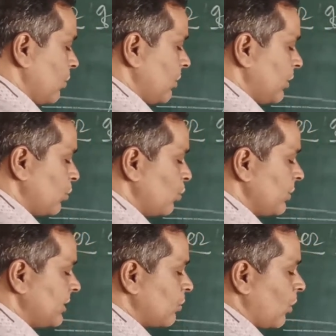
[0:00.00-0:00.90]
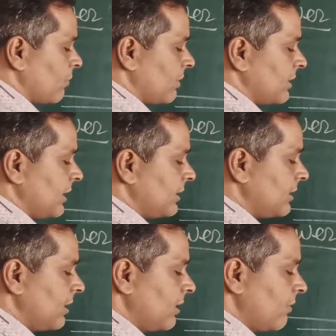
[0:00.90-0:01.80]
So due to this
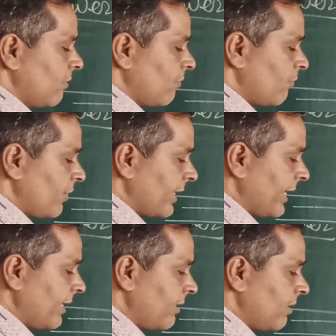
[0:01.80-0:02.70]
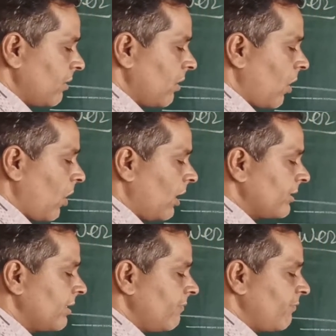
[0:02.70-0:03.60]
convergence, we get
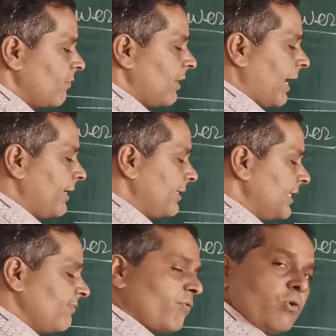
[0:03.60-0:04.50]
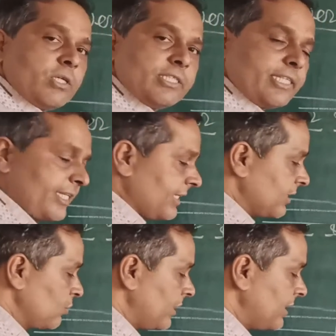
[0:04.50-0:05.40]
all the light rays focus
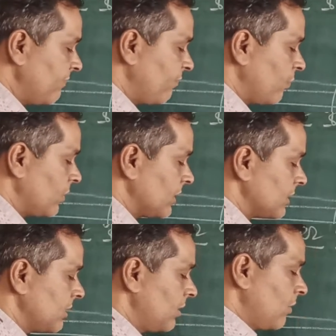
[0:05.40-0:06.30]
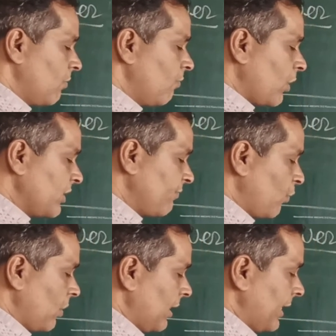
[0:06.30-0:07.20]
here. So it is focus. What is
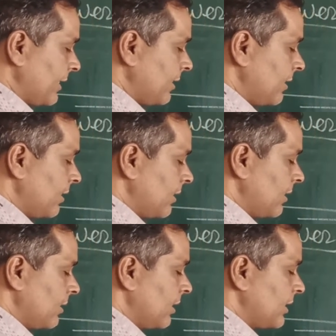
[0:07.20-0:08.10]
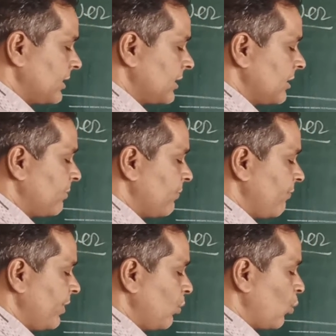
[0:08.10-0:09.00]
focal length? The distance
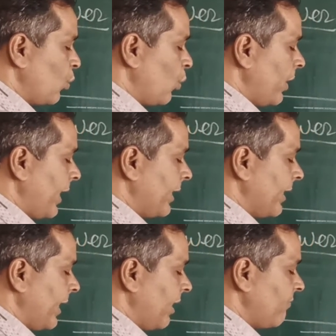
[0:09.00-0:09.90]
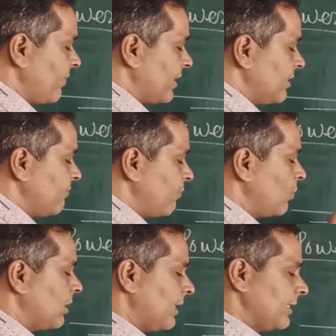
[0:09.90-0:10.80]
between O and F, it is
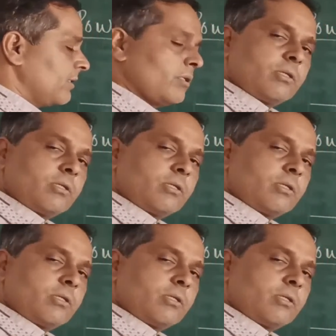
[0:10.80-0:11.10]
focal length.